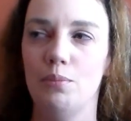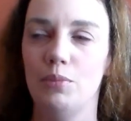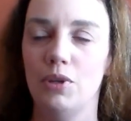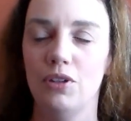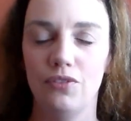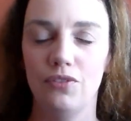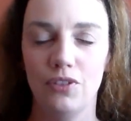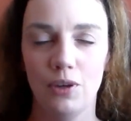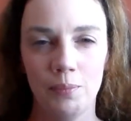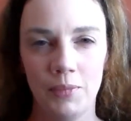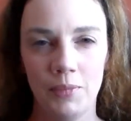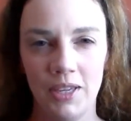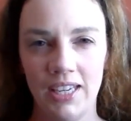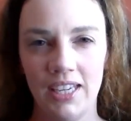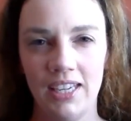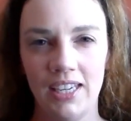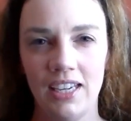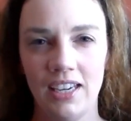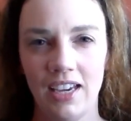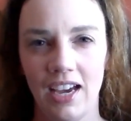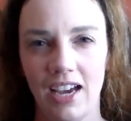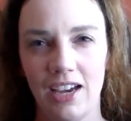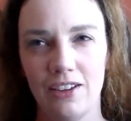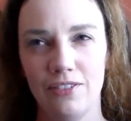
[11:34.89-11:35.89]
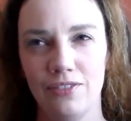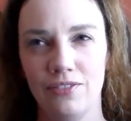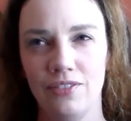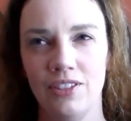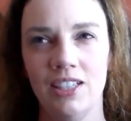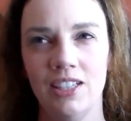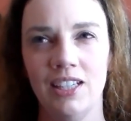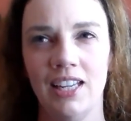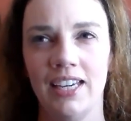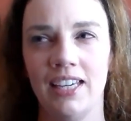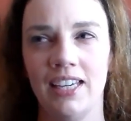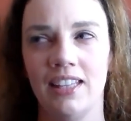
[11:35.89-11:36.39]
But for me, I
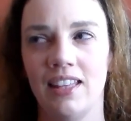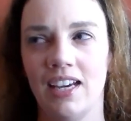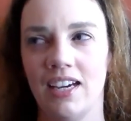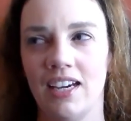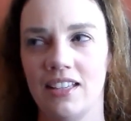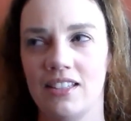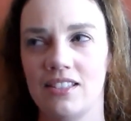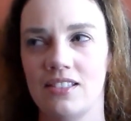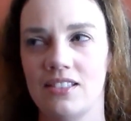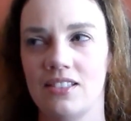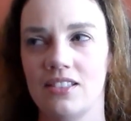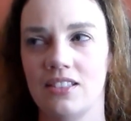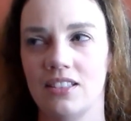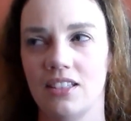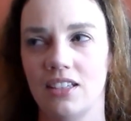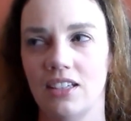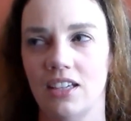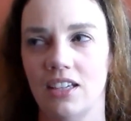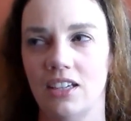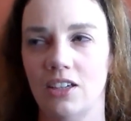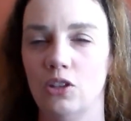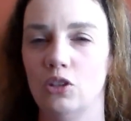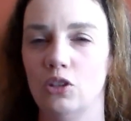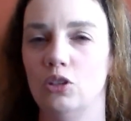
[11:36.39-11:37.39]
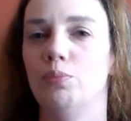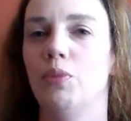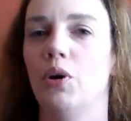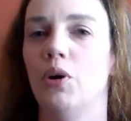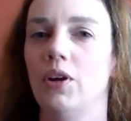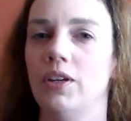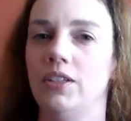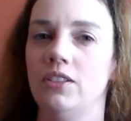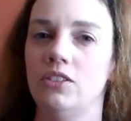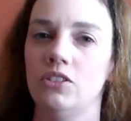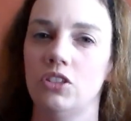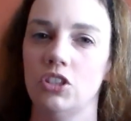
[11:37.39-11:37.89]
feel like that's a good
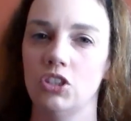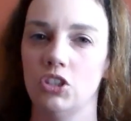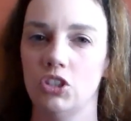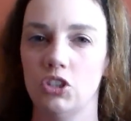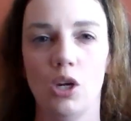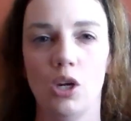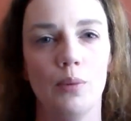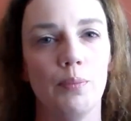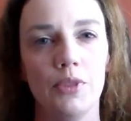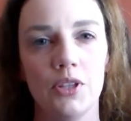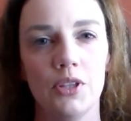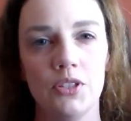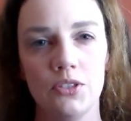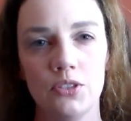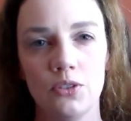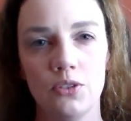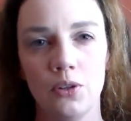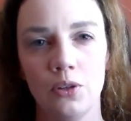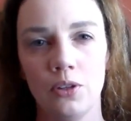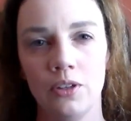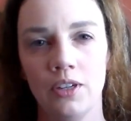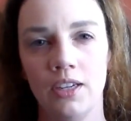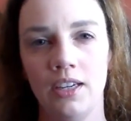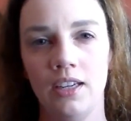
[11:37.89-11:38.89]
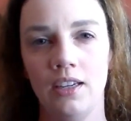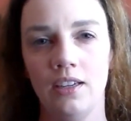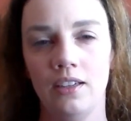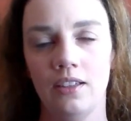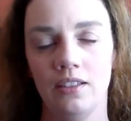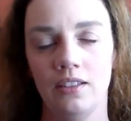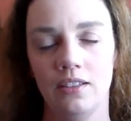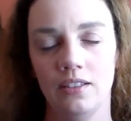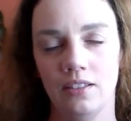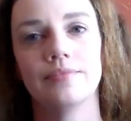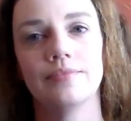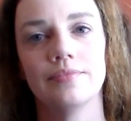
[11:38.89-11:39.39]
point to stop the story.
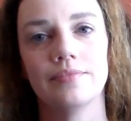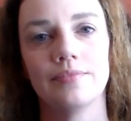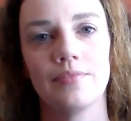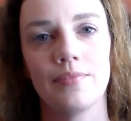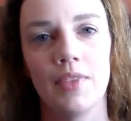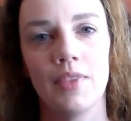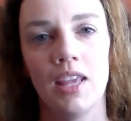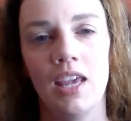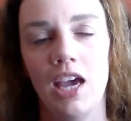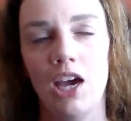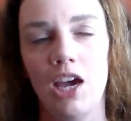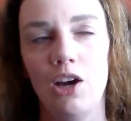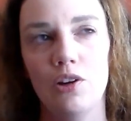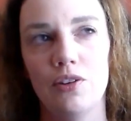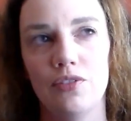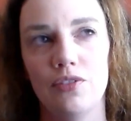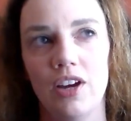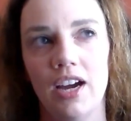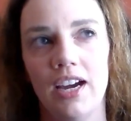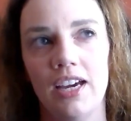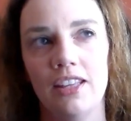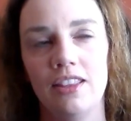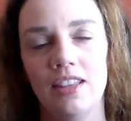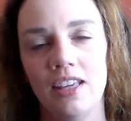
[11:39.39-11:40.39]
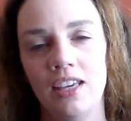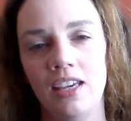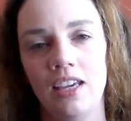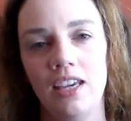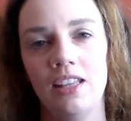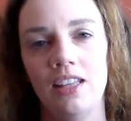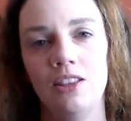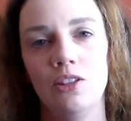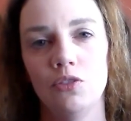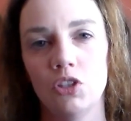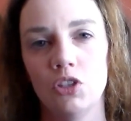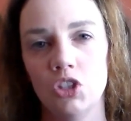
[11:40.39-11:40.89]
However, I
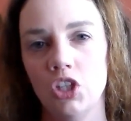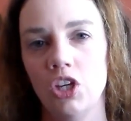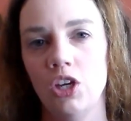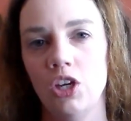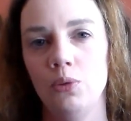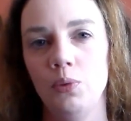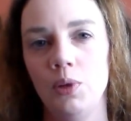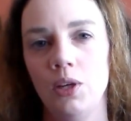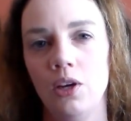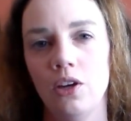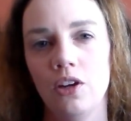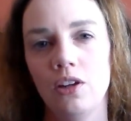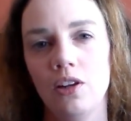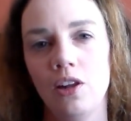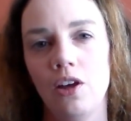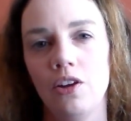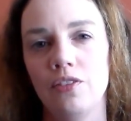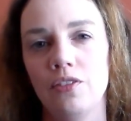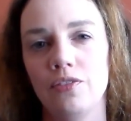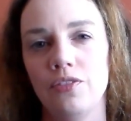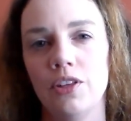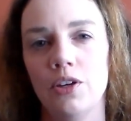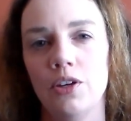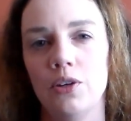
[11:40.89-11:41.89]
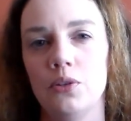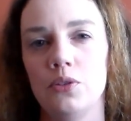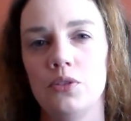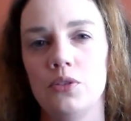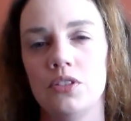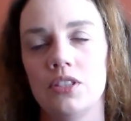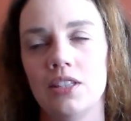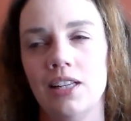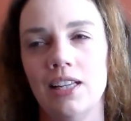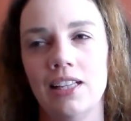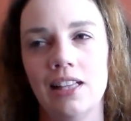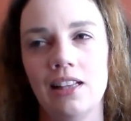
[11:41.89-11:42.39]
think in The Return we got a lot of
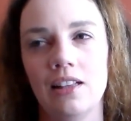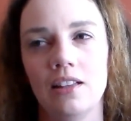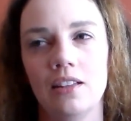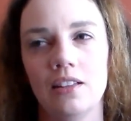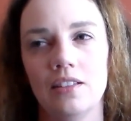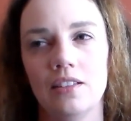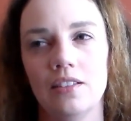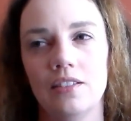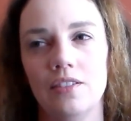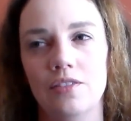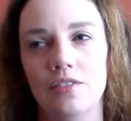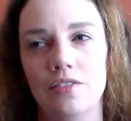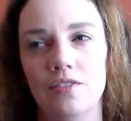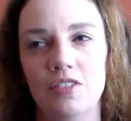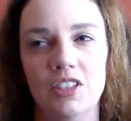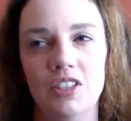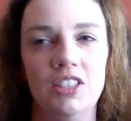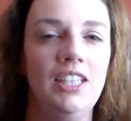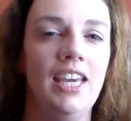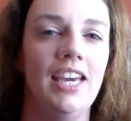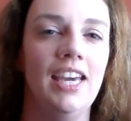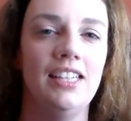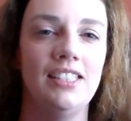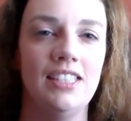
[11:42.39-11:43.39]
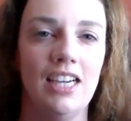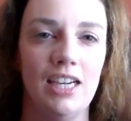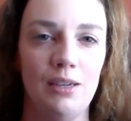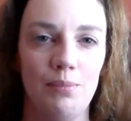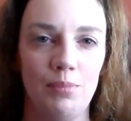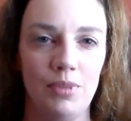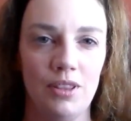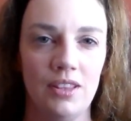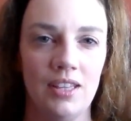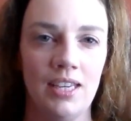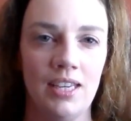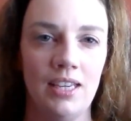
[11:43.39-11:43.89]
those little vignette
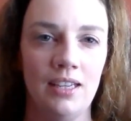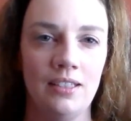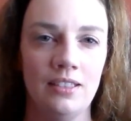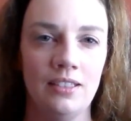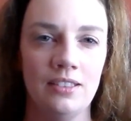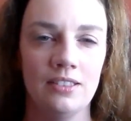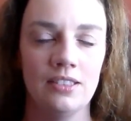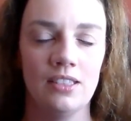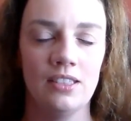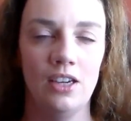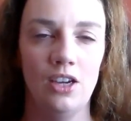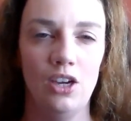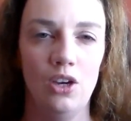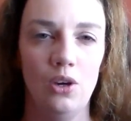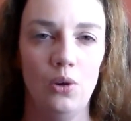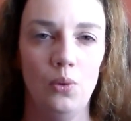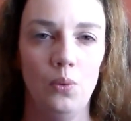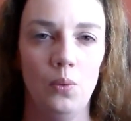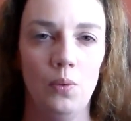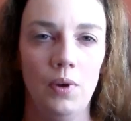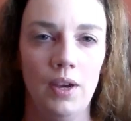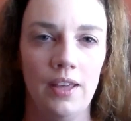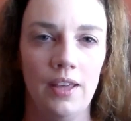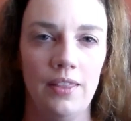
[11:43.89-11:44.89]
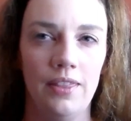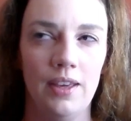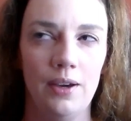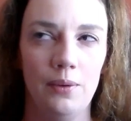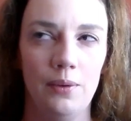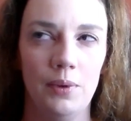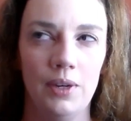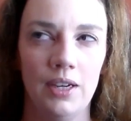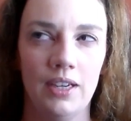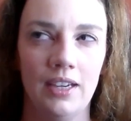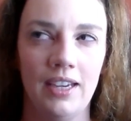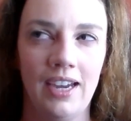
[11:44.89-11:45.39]
type things where there
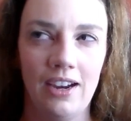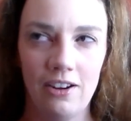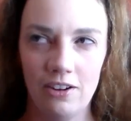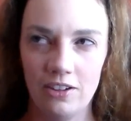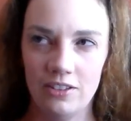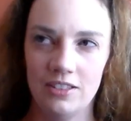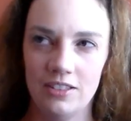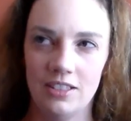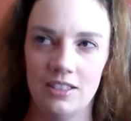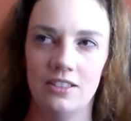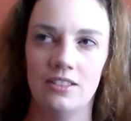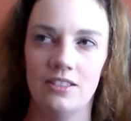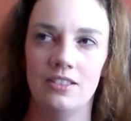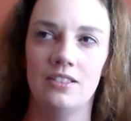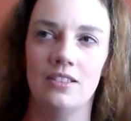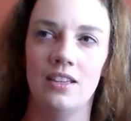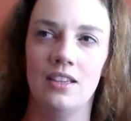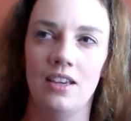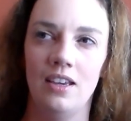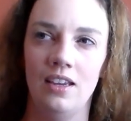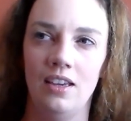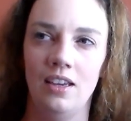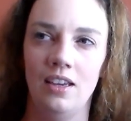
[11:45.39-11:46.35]
were characters